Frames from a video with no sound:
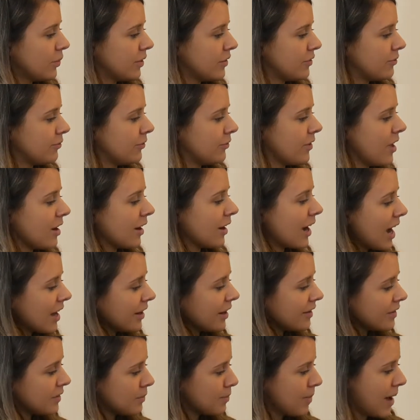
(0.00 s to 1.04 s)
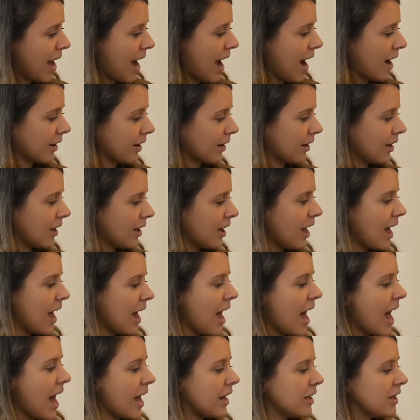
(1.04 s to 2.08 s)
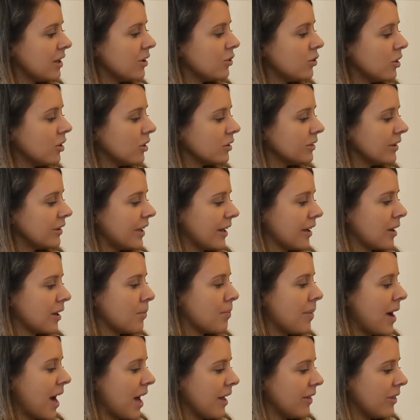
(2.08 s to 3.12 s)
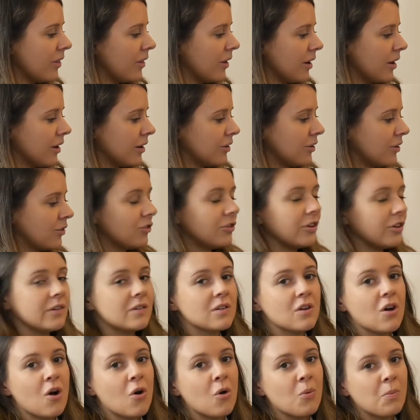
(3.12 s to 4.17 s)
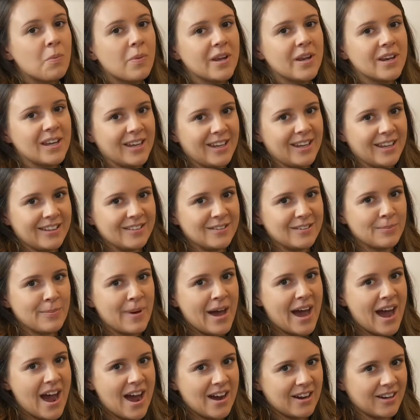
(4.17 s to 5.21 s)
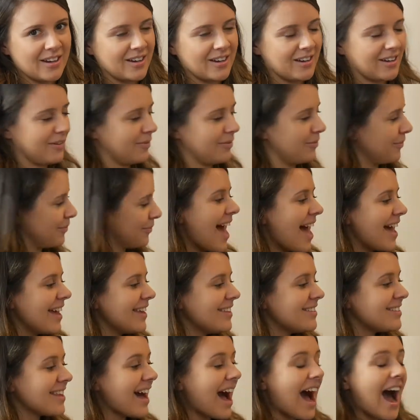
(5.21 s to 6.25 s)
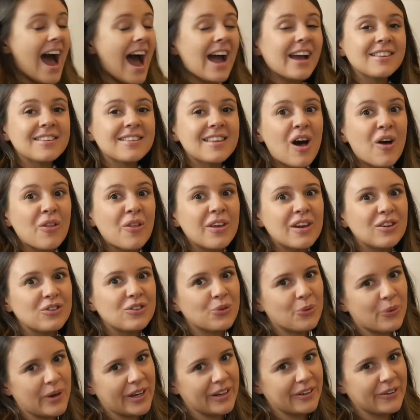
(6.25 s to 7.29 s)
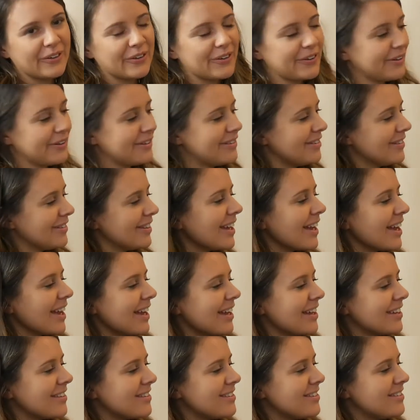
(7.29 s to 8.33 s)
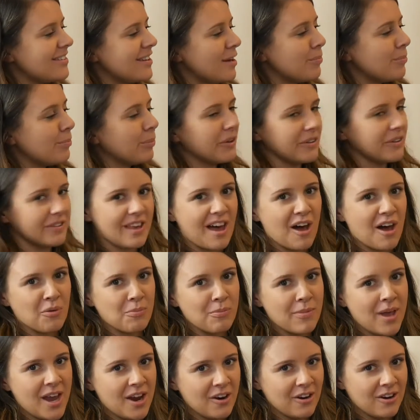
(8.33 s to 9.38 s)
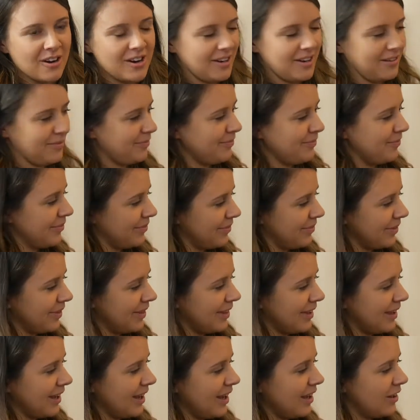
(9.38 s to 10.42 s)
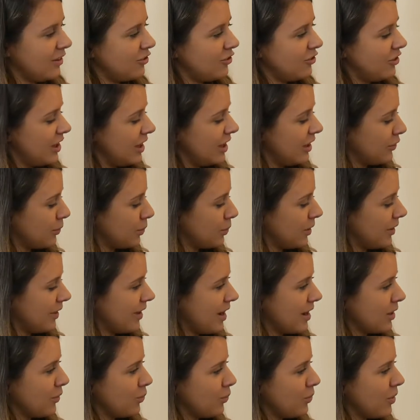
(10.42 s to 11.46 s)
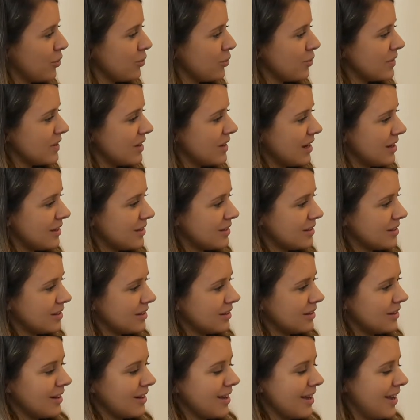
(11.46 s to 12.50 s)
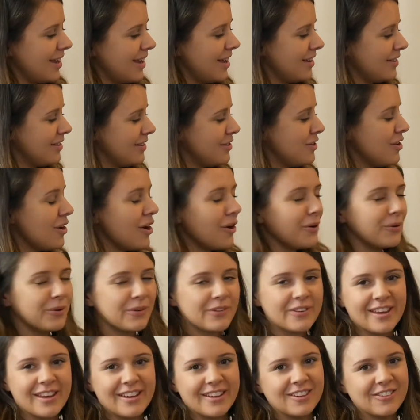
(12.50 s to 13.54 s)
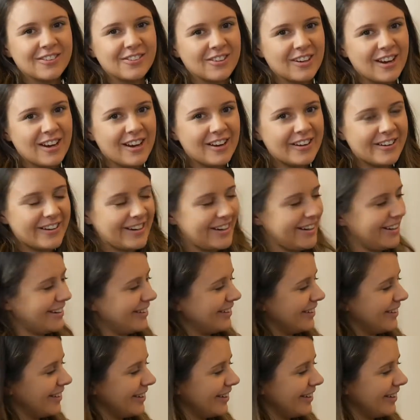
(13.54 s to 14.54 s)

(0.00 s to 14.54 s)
was flung on his back, and he looked like a peddler just opening his pack. His eyes how they twinkled, his dimples how merry. His cheeks were like roses, his nose like a cherry.